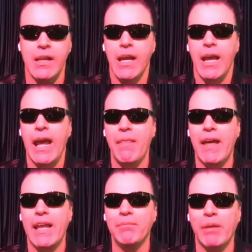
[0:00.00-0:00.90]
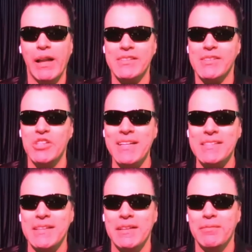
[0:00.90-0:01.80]
minutes. And then, but I
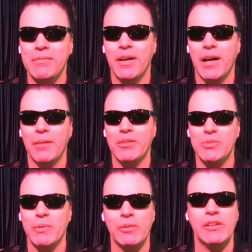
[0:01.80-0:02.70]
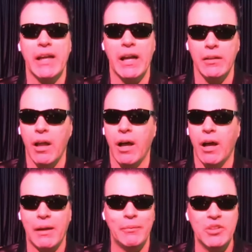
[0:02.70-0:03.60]
suggested, because we really got
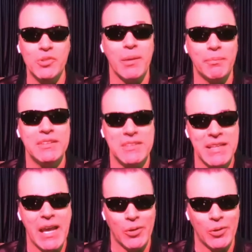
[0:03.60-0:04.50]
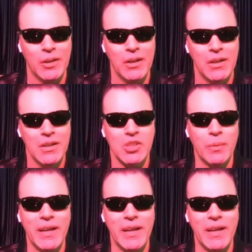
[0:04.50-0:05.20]
along, that we do something together.